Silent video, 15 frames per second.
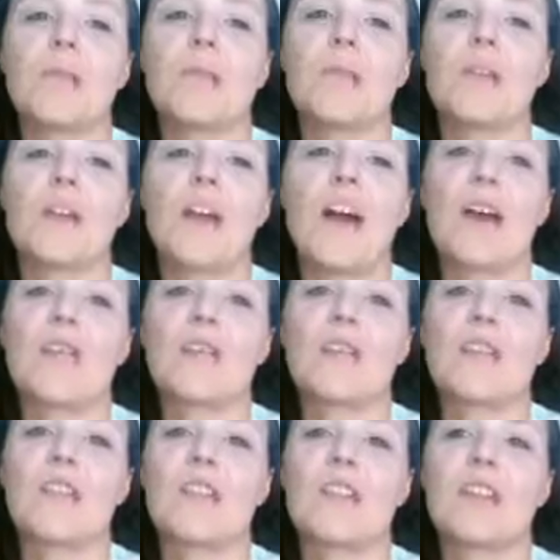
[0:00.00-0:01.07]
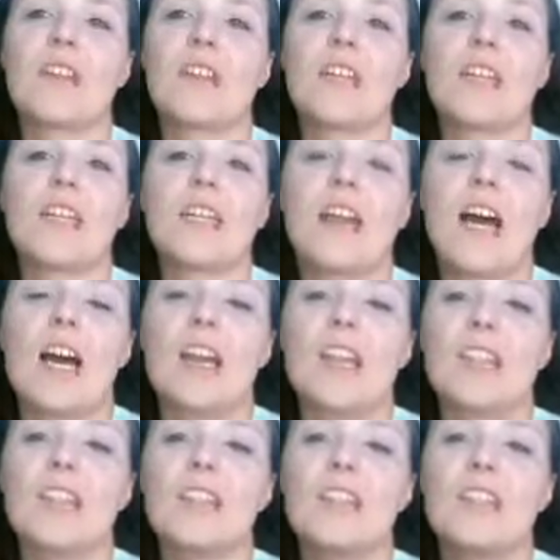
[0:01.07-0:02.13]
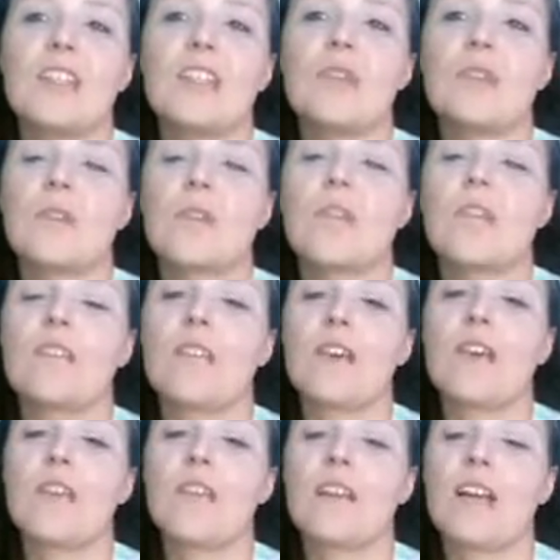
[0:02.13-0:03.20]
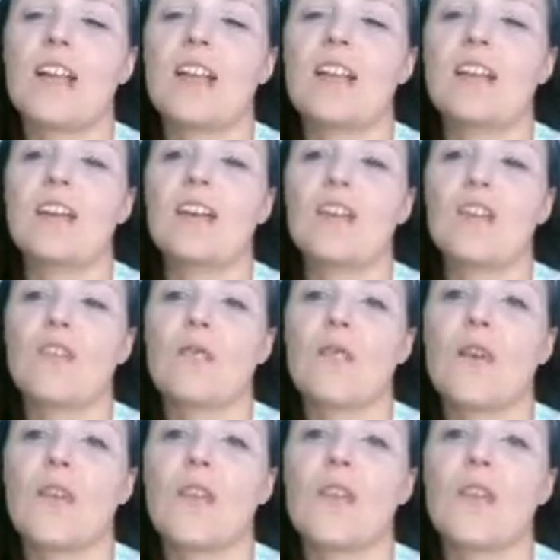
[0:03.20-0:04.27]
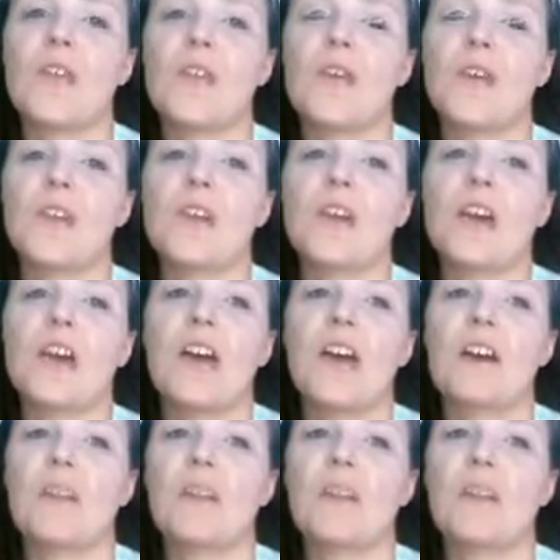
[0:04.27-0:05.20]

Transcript: before that, I was in the Wisconsin Dells with a